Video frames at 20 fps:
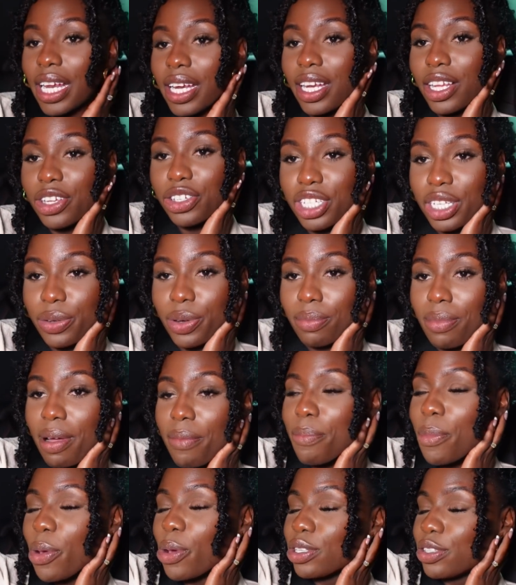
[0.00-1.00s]
and literally one of my
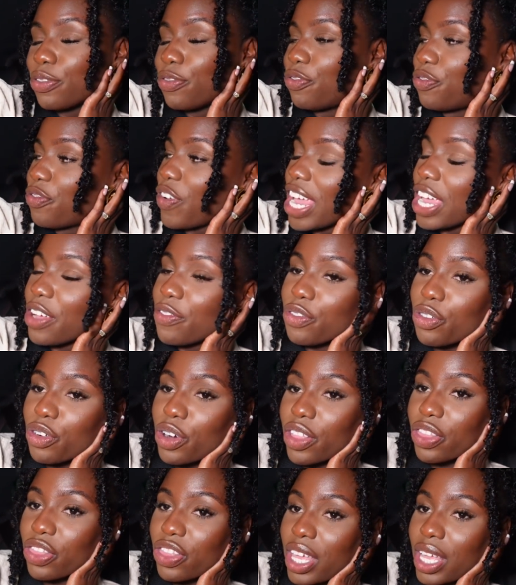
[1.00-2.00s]
most
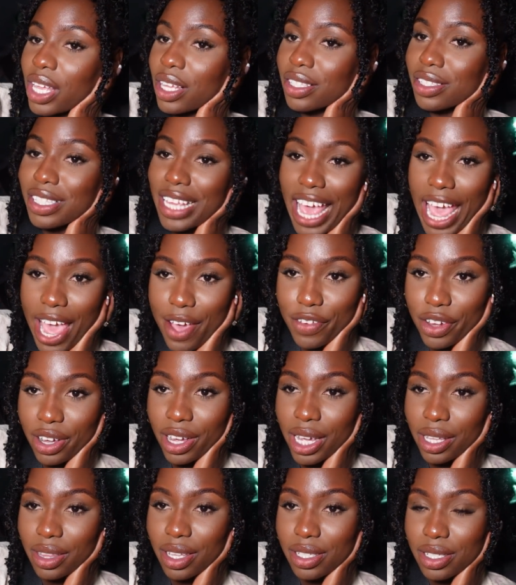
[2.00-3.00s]
favorite things ever
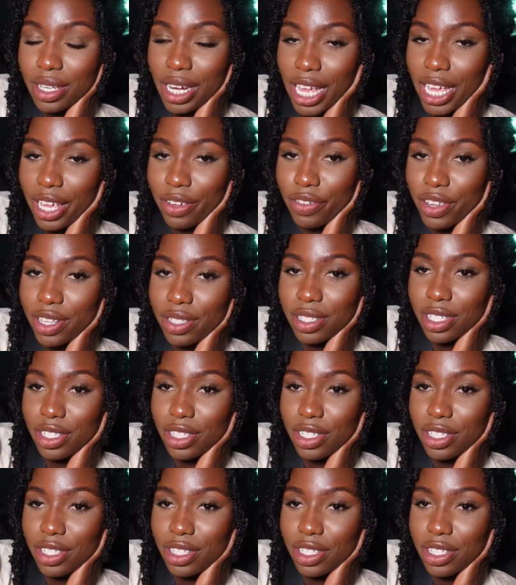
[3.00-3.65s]
in this life is